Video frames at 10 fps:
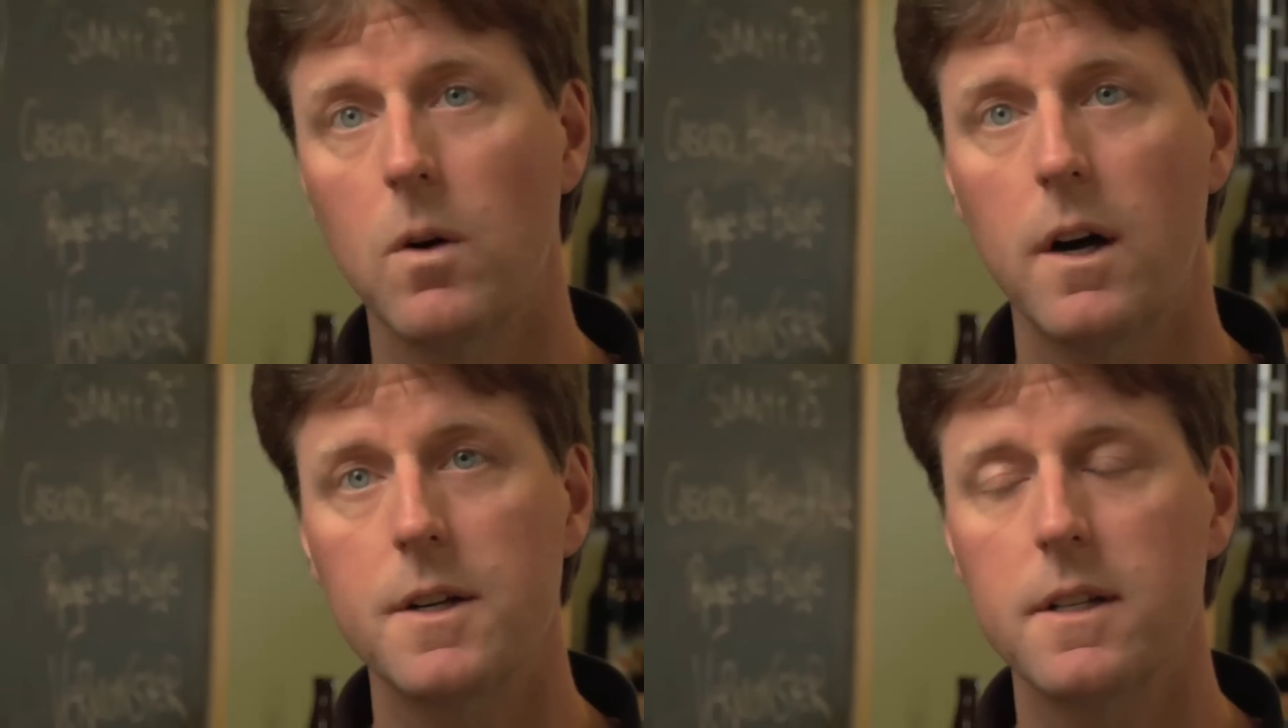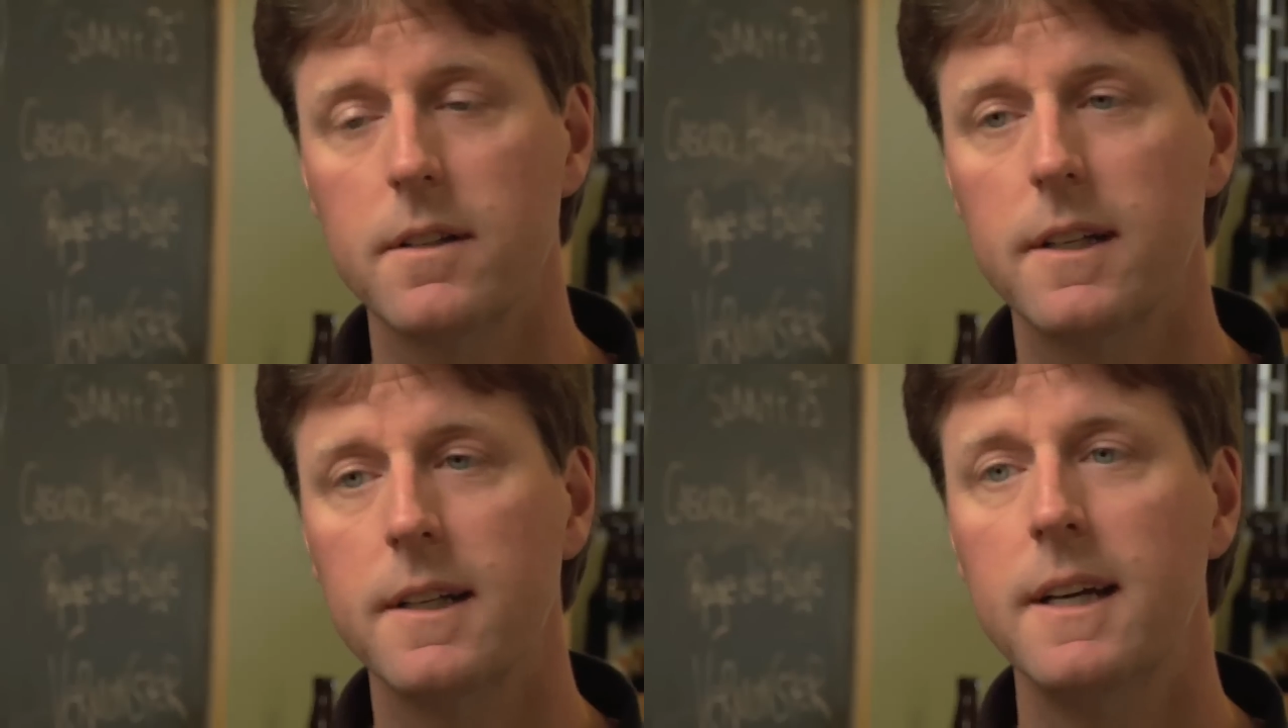
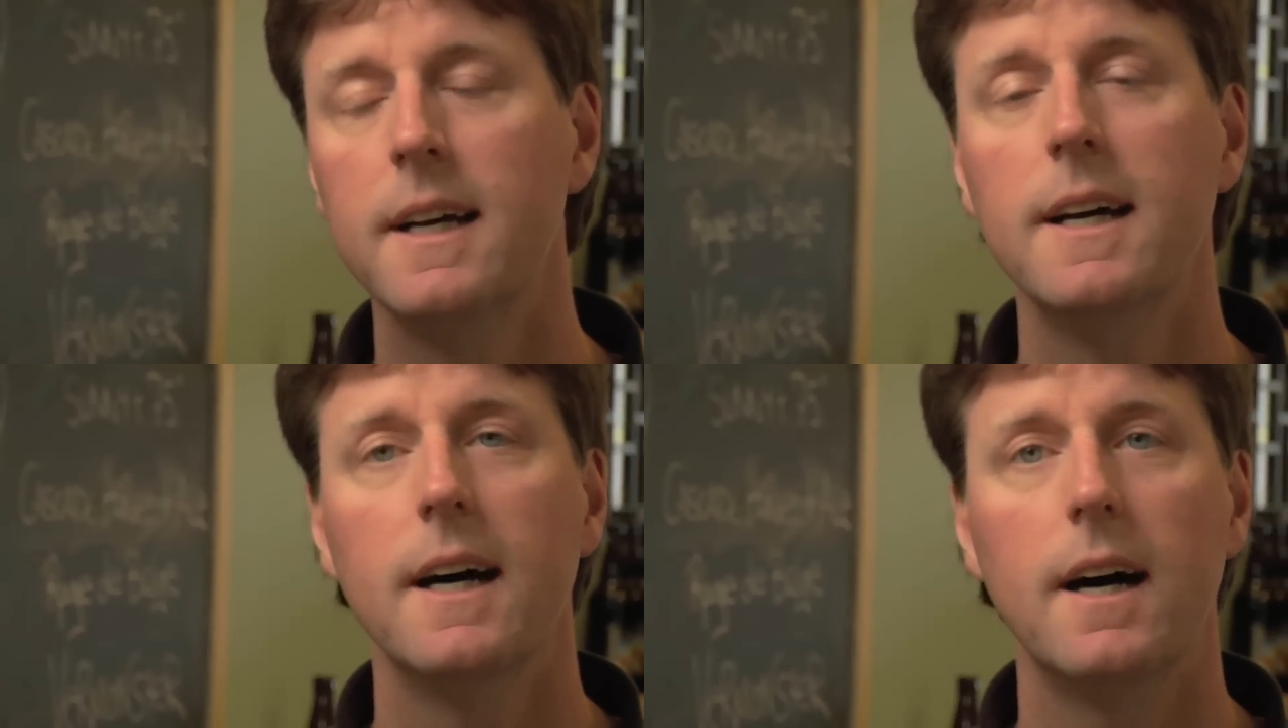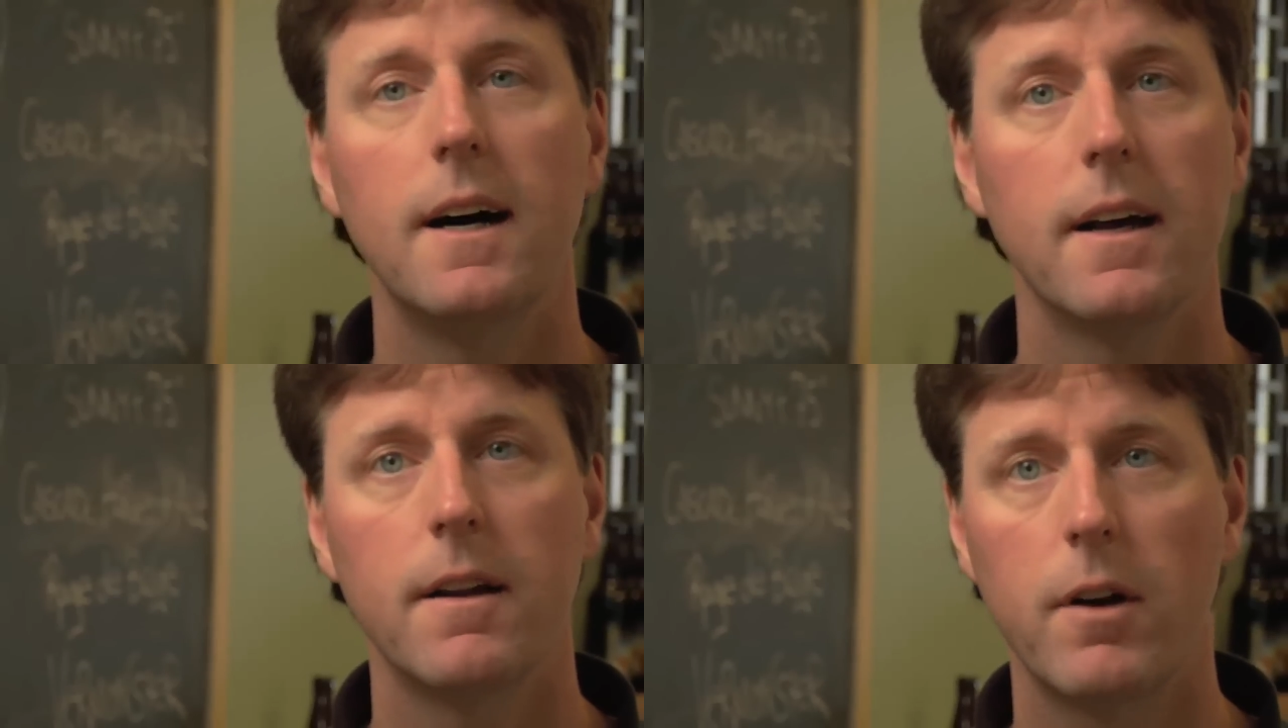Washington
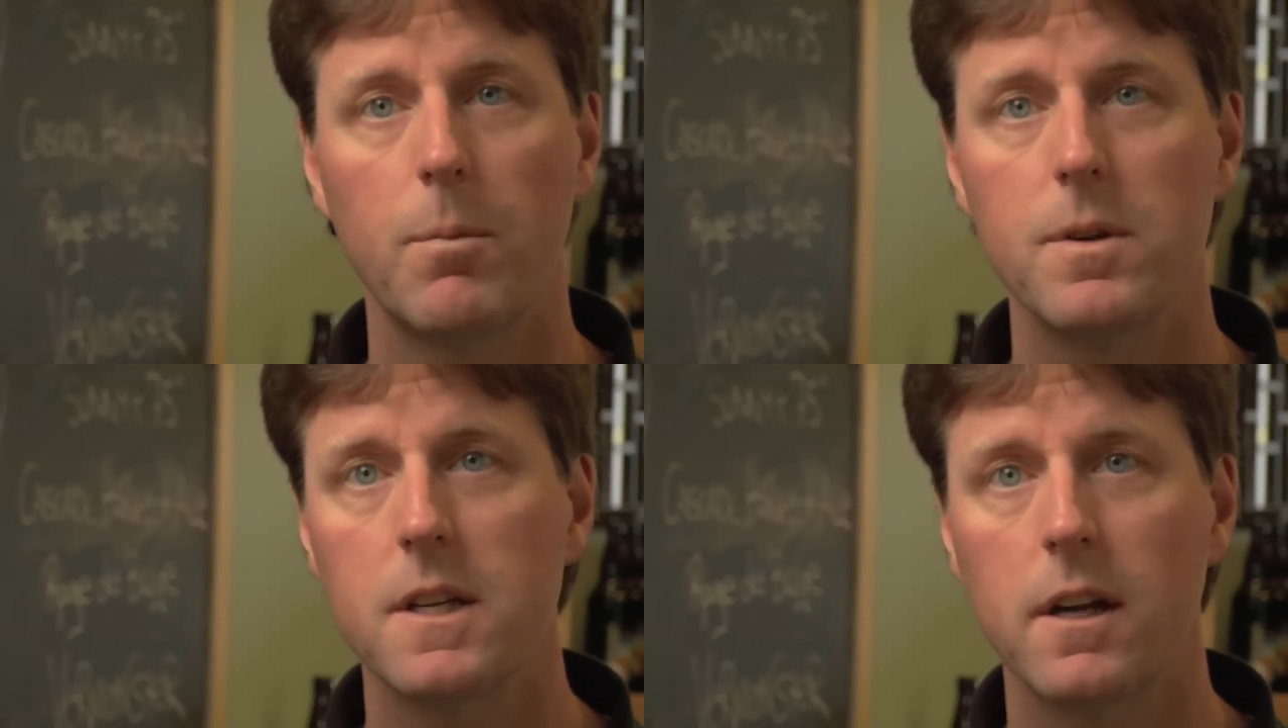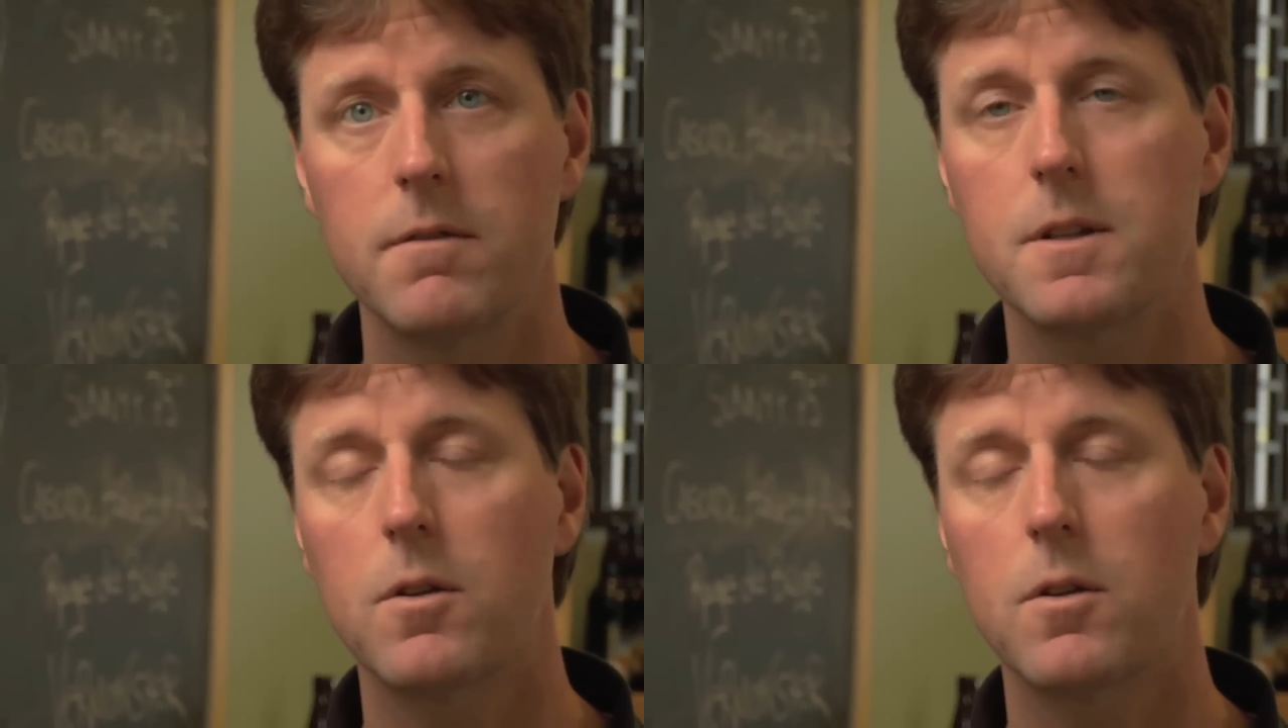uh, and representatives